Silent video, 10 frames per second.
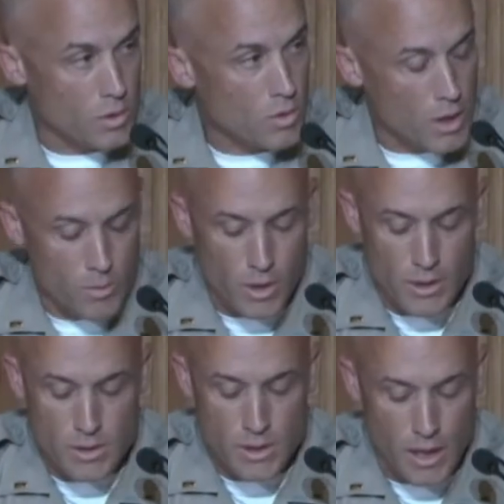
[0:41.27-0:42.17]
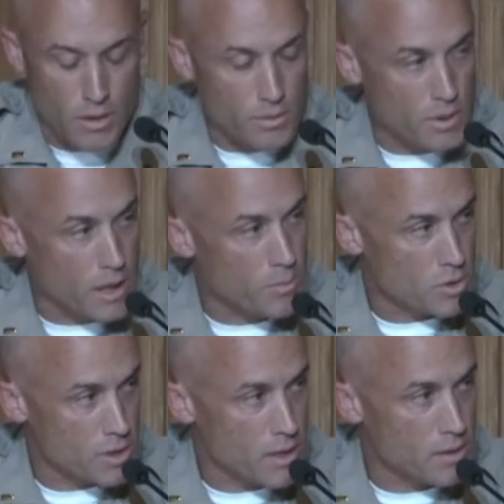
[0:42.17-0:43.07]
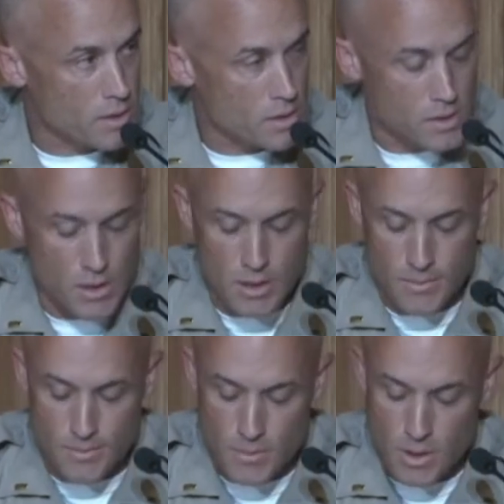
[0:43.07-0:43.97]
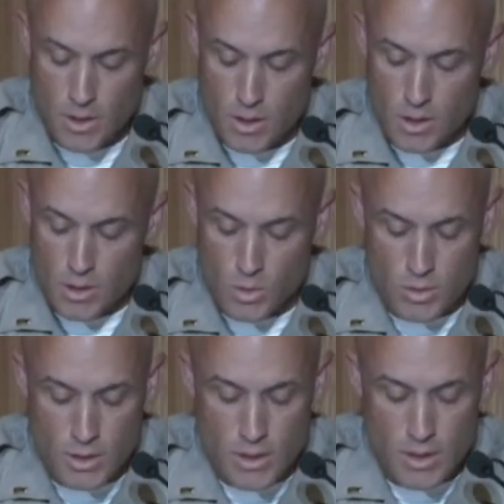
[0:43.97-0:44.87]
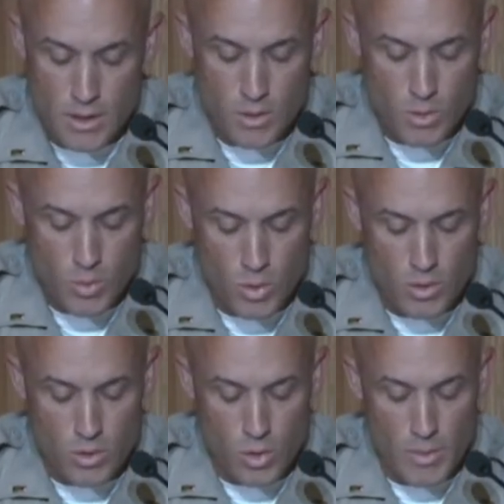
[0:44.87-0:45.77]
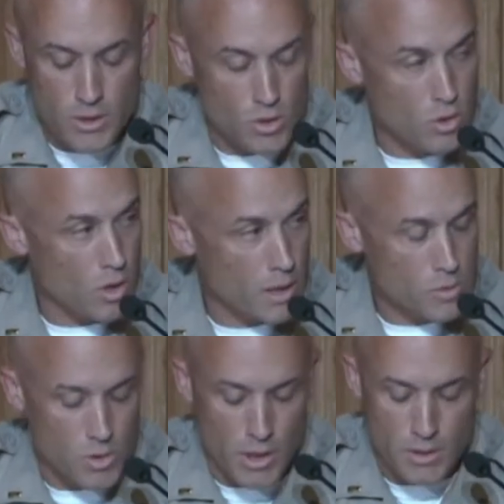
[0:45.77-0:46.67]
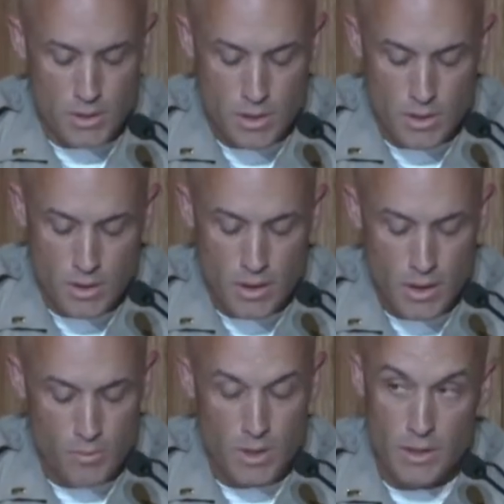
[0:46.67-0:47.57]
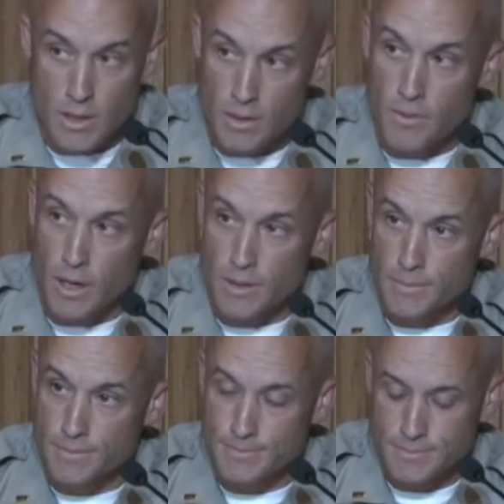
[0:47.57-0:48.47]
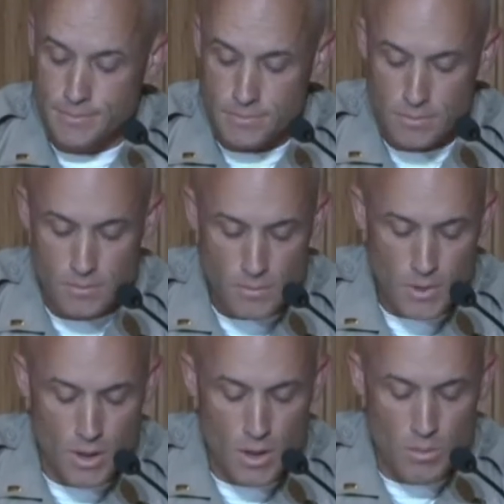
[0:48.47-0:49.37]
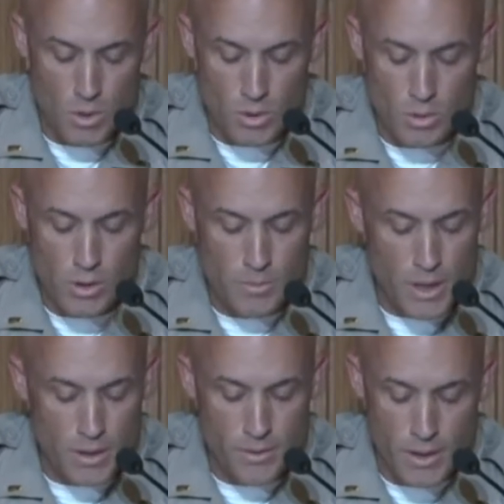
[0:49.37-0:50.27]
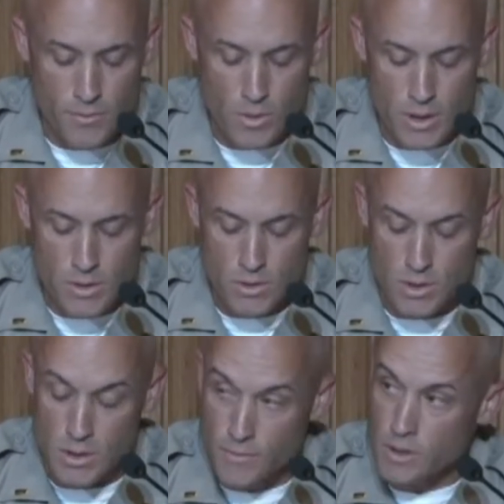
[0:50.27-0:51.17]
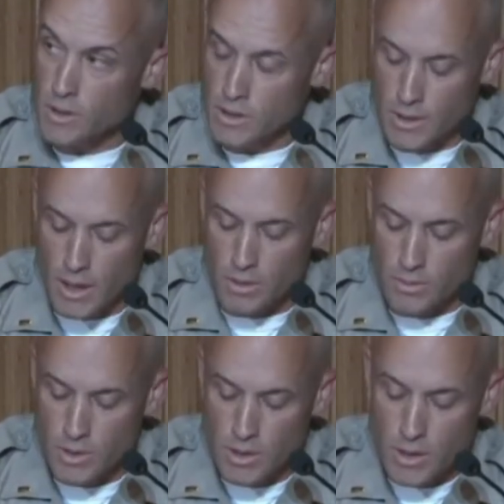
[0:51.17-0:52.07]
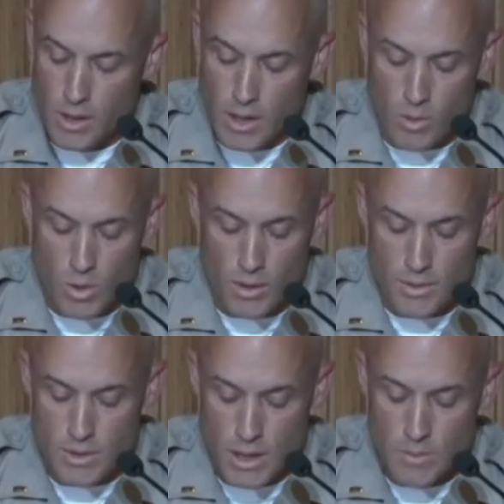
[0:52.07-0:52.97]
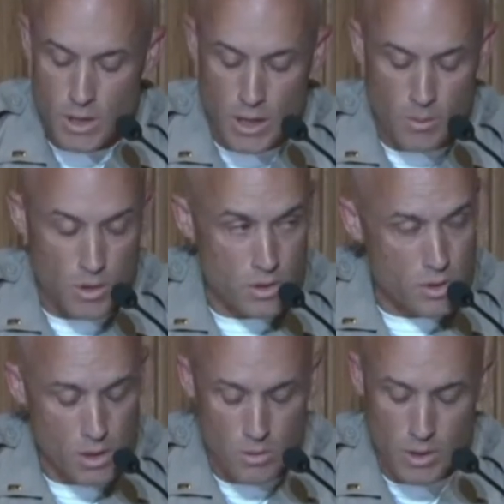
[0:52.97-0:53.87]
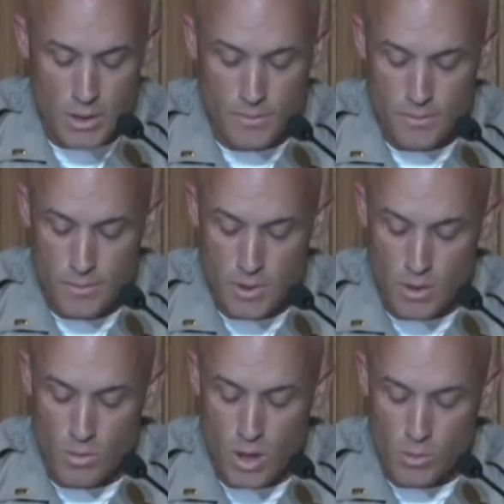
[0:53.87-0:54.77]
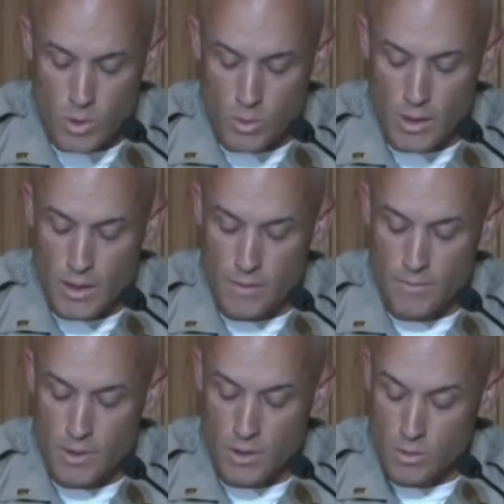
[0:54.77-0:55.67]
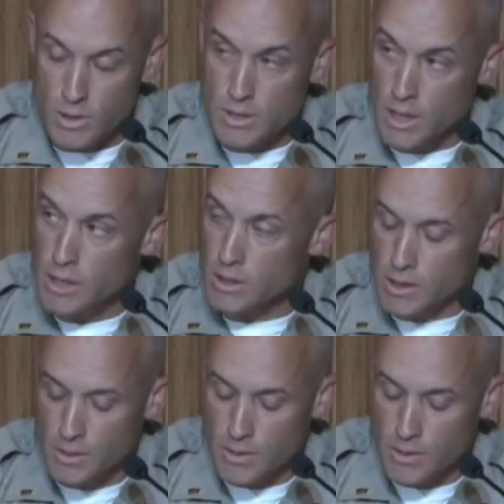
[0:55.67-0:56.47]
crime rate is down 9% in the city. You'll see that in the report, no major crime trends have been identified. Burglary and petty theft rates are significantly down, and while at the same time our assault rate and robbery rate have increased slightly,